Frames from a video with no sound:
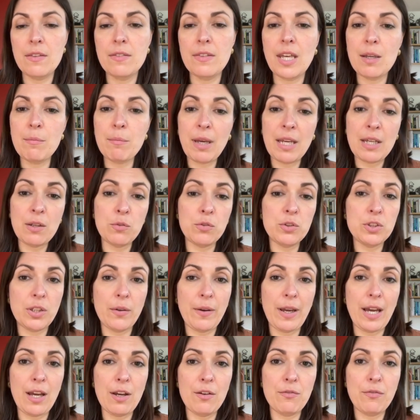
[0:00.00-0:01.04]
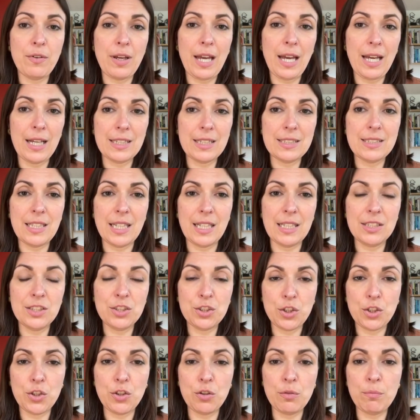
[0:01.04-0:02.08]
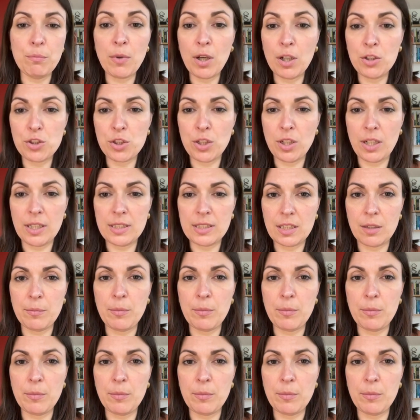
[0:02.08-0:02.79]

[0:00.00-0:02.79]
They may also have access to marginalised